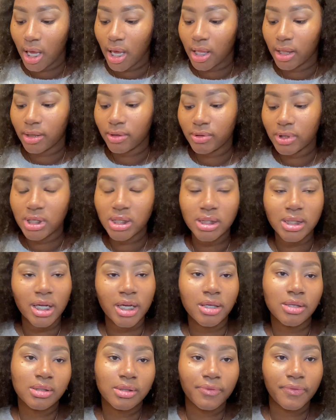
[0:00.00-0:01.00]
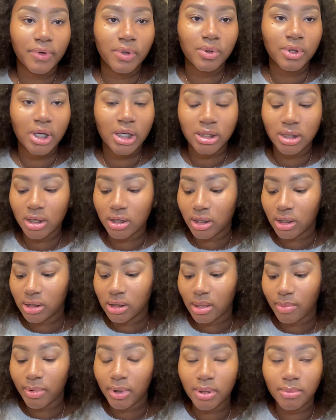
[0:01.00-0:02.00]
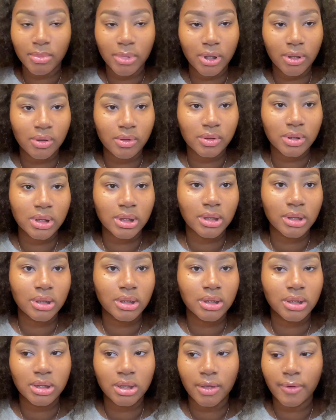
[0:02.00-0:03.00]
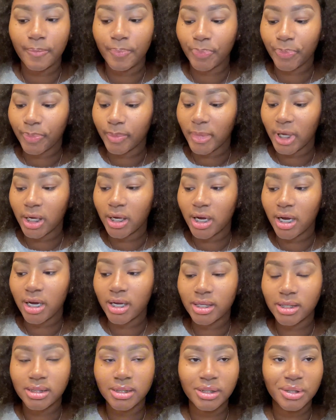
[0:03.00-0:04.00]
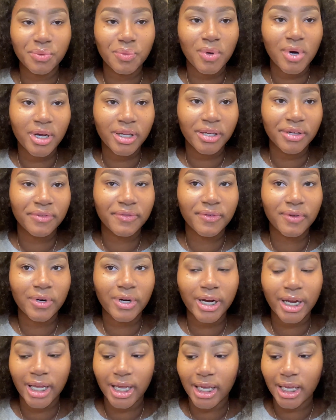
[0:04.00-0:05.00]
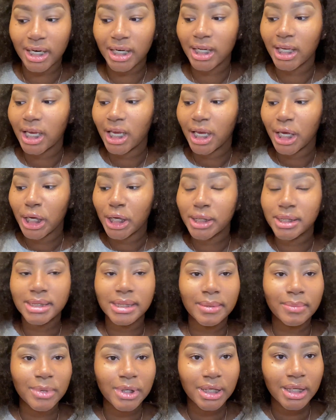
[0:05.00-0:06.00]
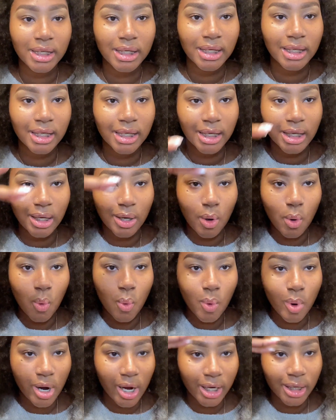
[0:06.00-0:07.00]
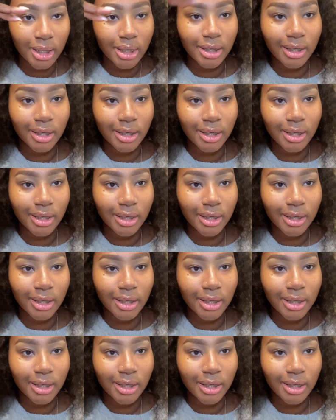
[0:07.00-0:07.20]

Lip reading: The reason I use the foundation on top of the brows is because you want your forehead to be one